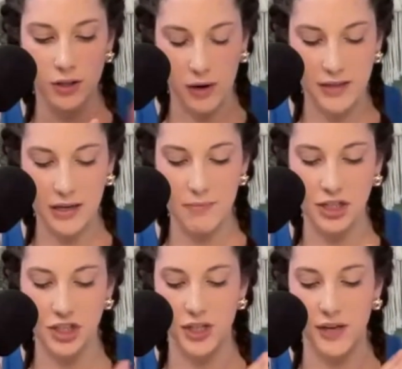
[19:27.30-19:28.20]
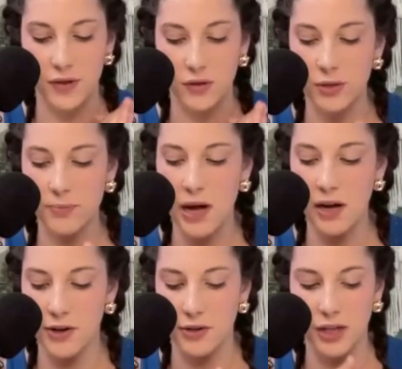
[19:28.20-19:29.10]
So as I mentioned, if you look
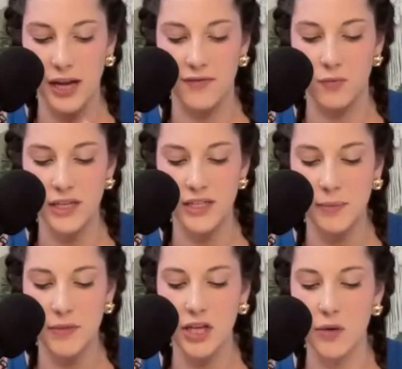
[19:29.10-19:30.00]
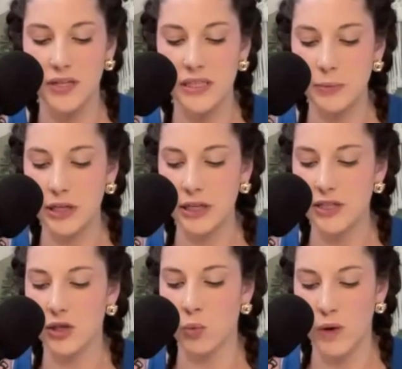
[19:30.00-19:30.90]
back on your life, what is something you
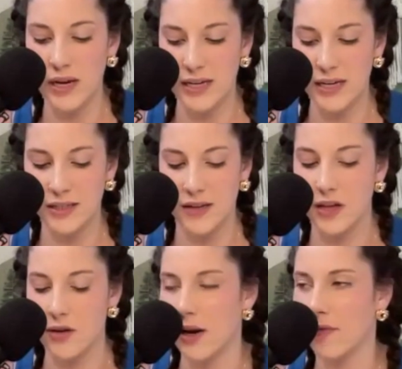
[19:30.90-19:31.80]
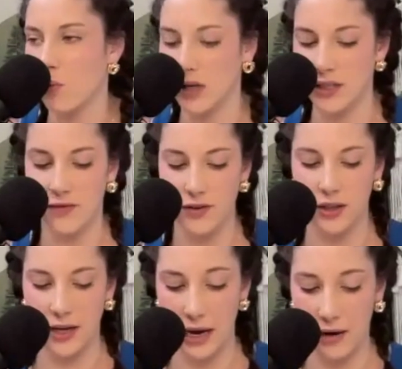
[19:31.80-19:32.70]
experienced or witnessed that you never want to
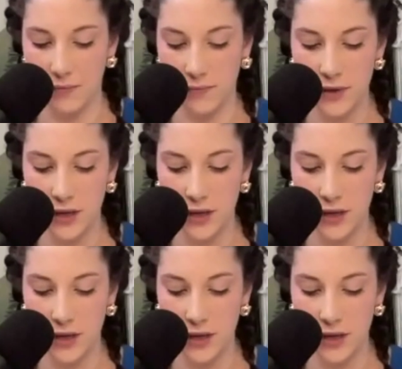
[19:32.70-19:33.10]
feel again?